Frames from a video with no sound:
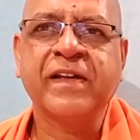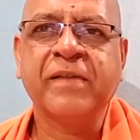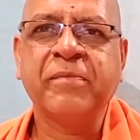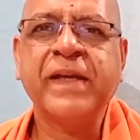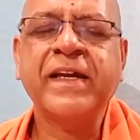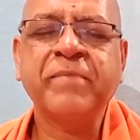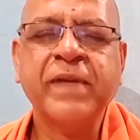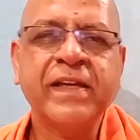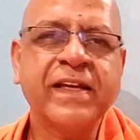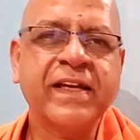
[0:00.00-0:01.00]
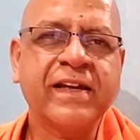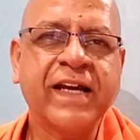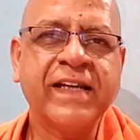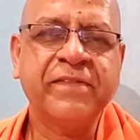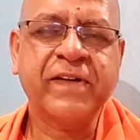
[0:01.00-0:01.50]
making a
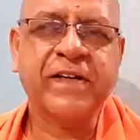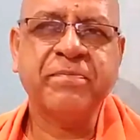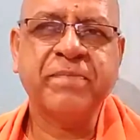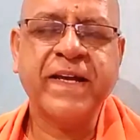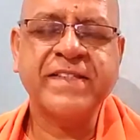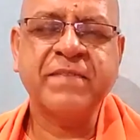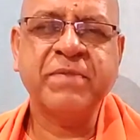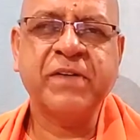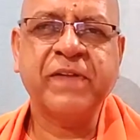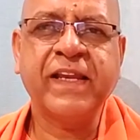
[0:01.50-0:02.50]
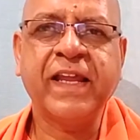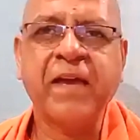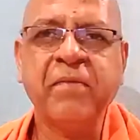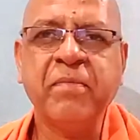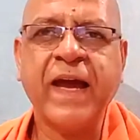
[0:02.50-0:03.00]
kind of a comparison between
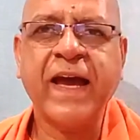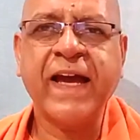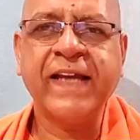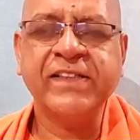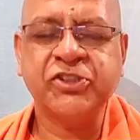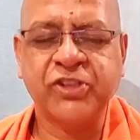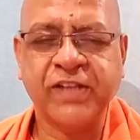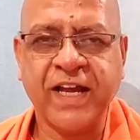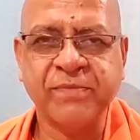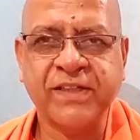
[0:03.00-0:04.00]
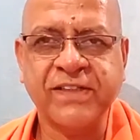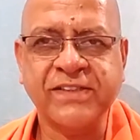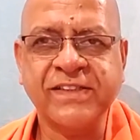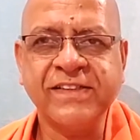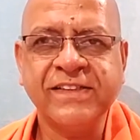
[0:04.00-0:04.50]
him and Sri
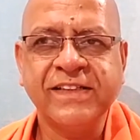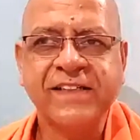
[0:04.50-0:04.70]
Ramakrishna.